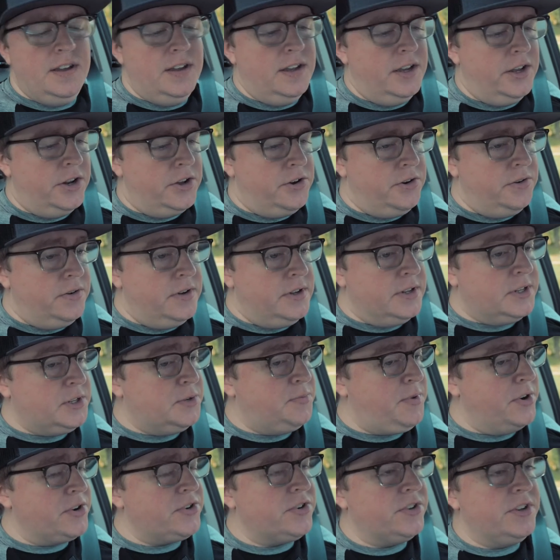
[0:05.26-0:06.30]
You know,
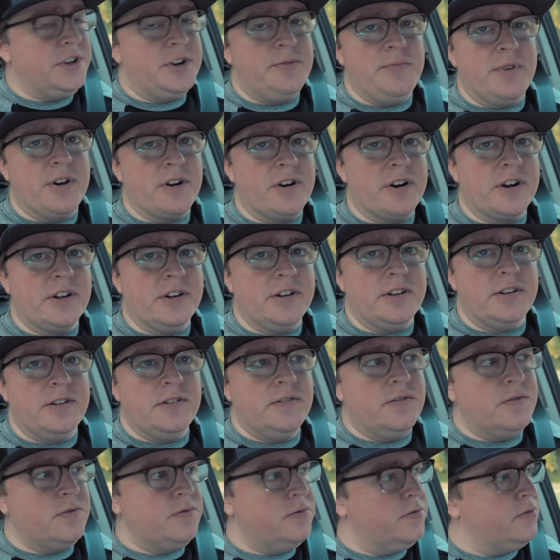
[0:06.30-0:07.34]
especially in
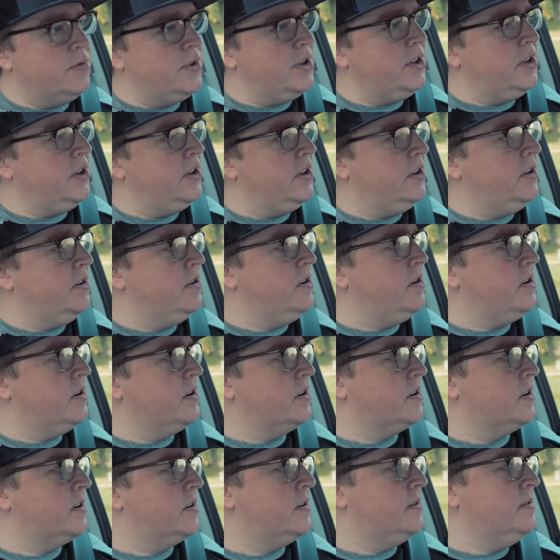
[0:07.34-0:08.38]
America, we
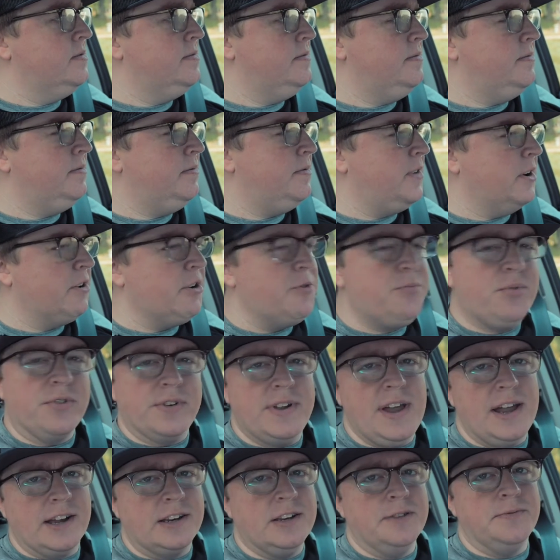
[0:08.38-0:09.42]
are very
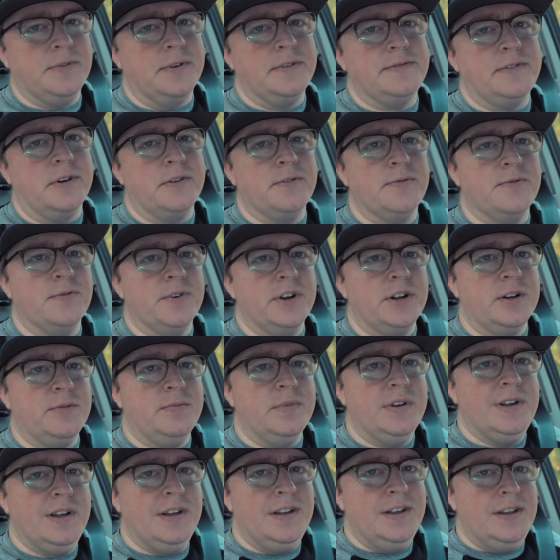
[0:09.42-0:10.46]
protective of our
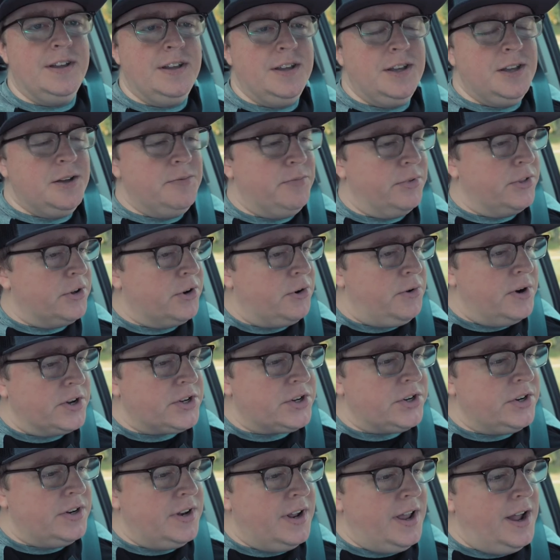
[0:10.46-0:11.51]
freedom. But the
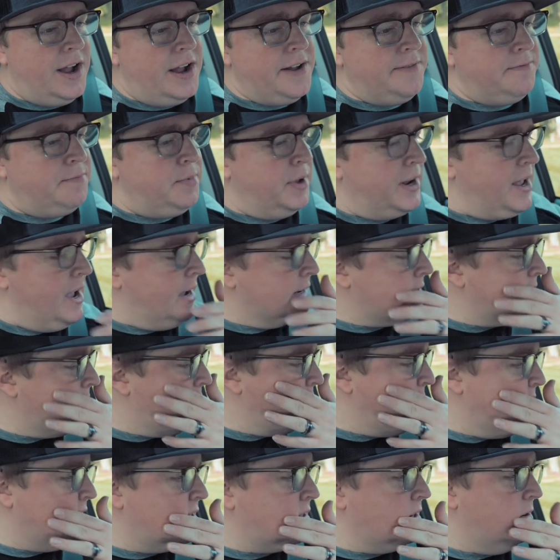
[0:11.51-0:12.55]
question I've been
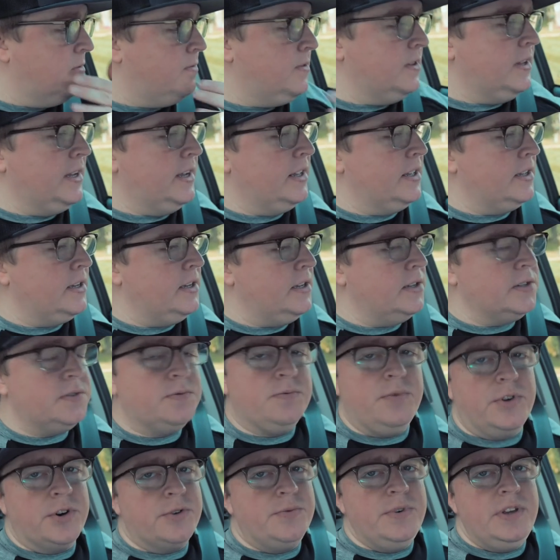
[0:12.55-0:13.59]
asking myself lately is
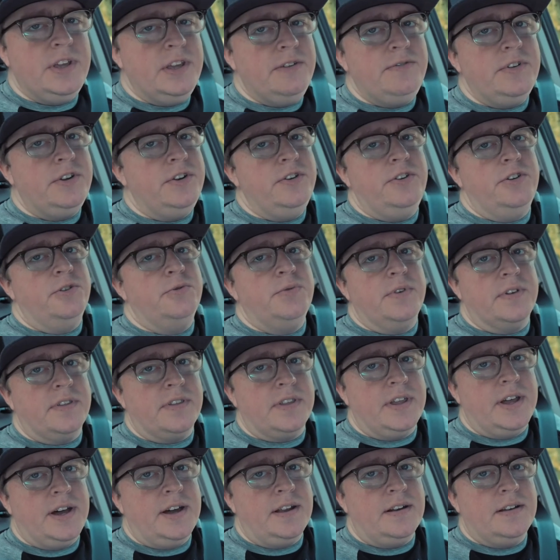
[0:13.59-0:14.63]
what do we even do with
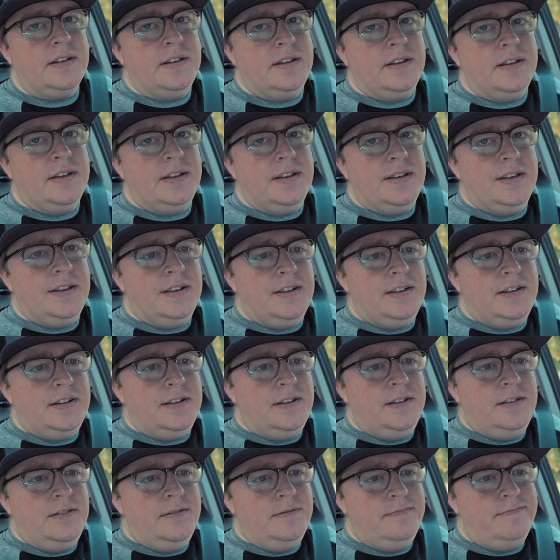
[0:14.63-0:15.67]
that?
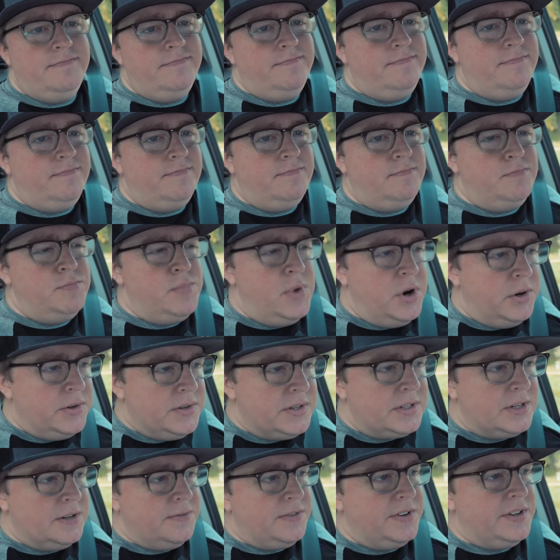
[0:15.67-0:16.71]

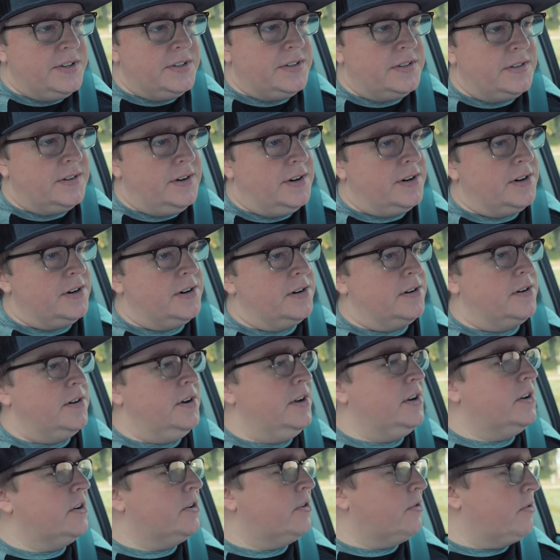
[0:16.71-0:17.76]
Most of us are
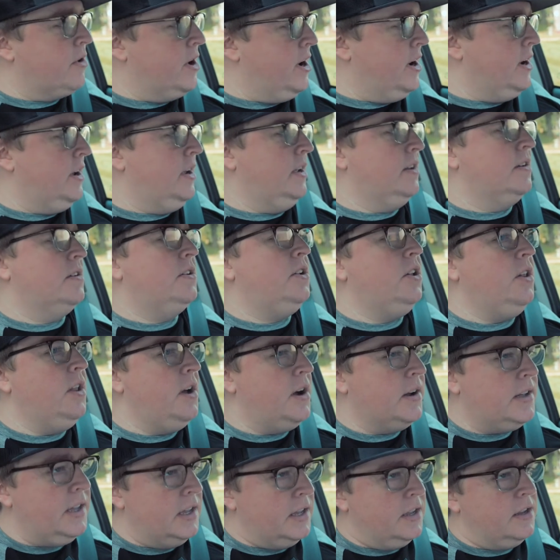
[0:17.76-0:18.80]
in a grind,
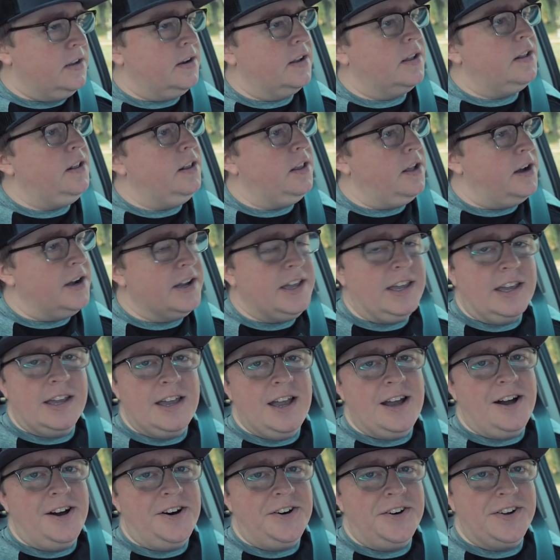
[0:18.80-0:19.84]
clocking in clocking
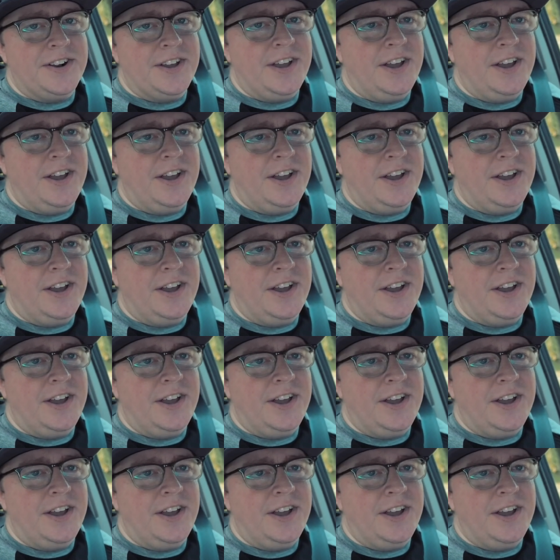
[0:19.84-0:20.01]
out.